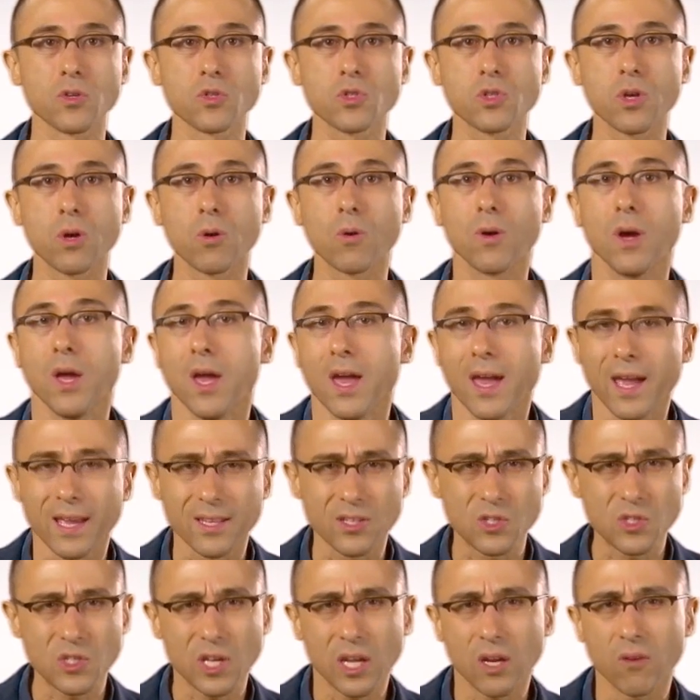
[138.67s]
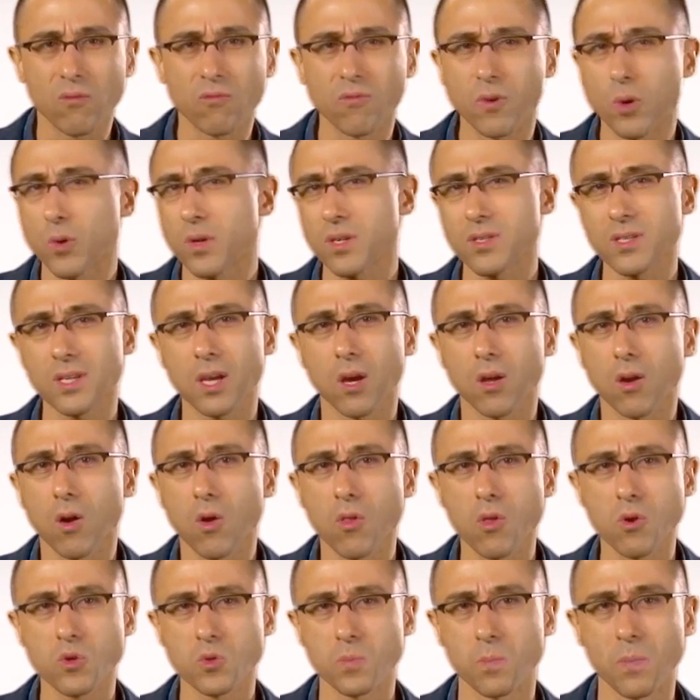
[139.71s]
So instead of focusing on
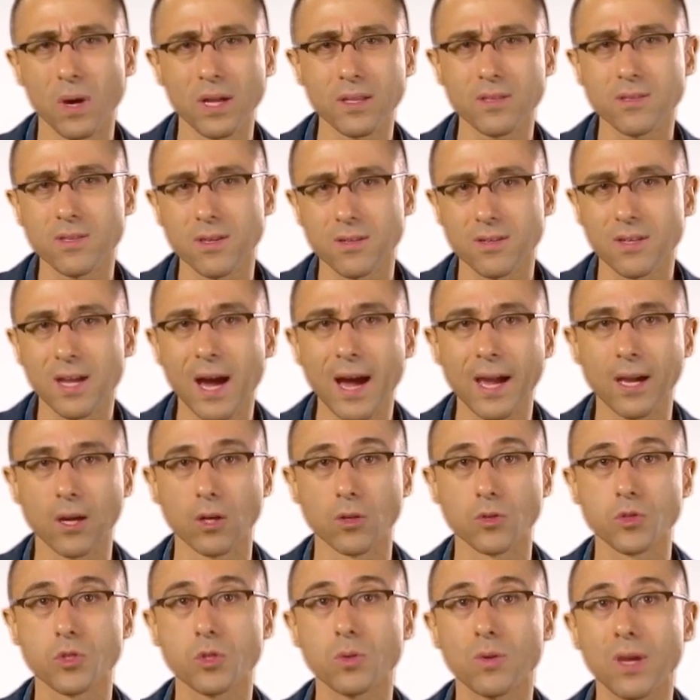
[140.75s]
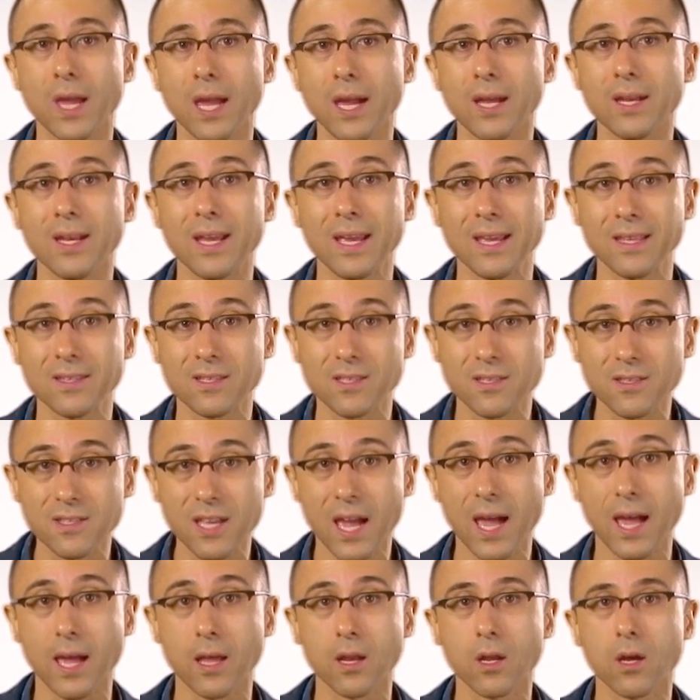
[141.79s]
all those buttons and dials, you can
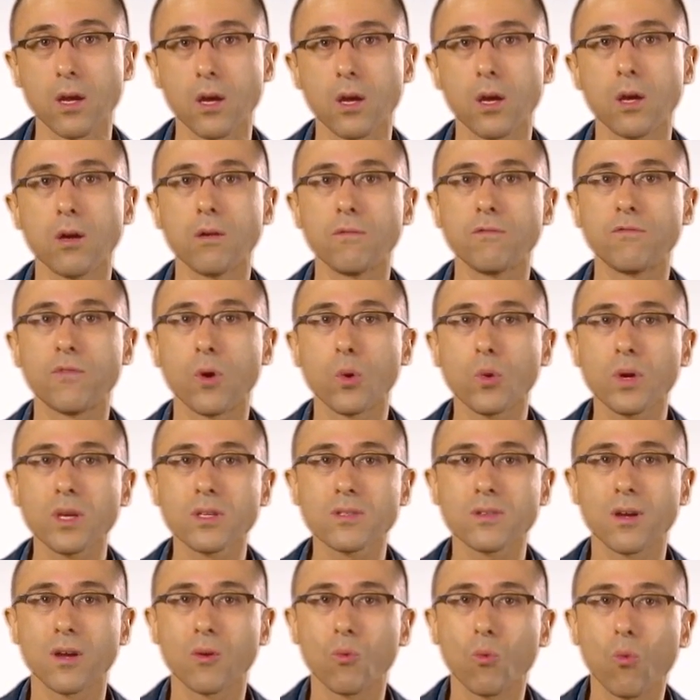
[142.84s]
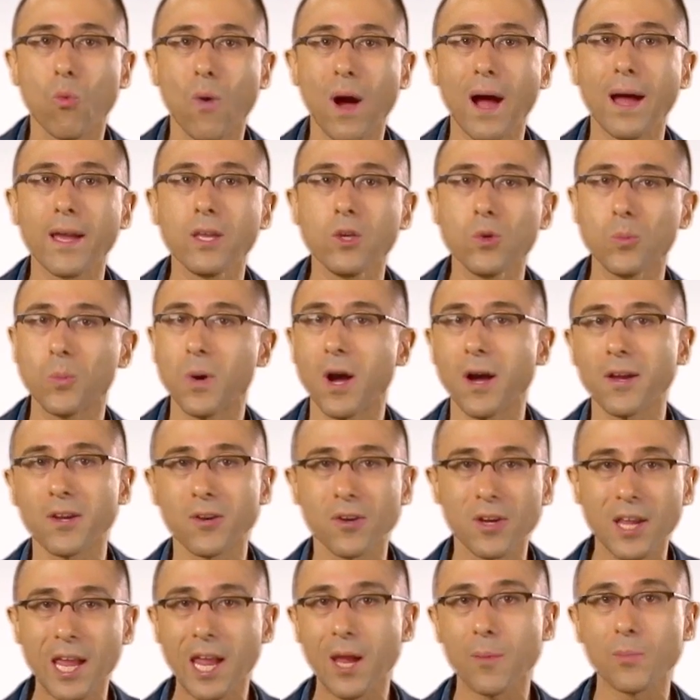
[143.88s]
instead focus on why you bought
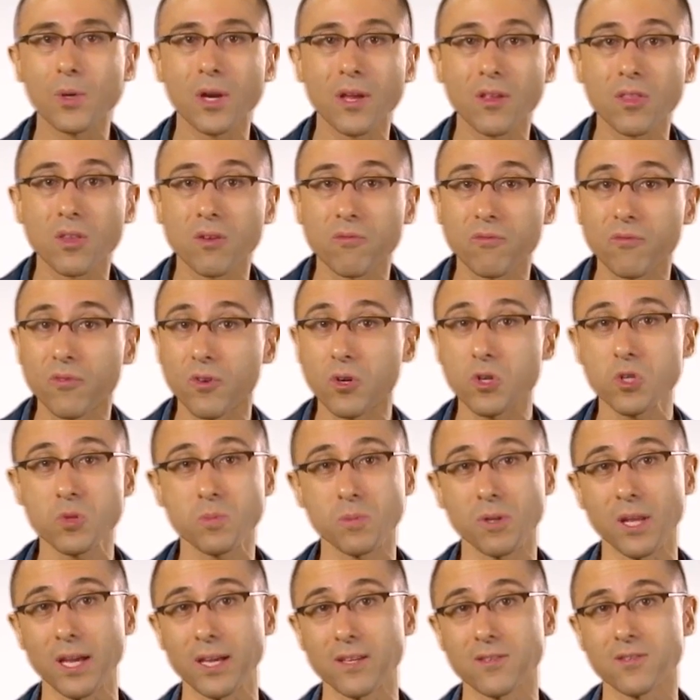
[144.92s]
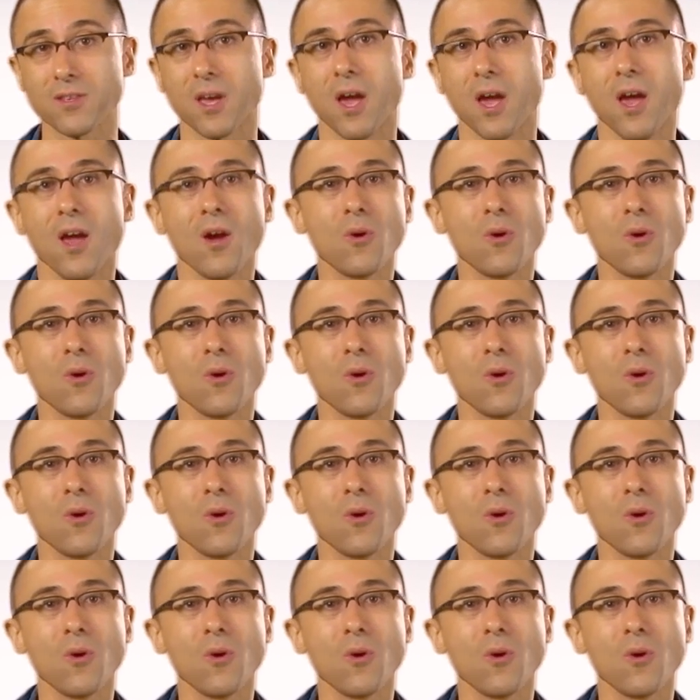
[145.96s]
your camera in the first place,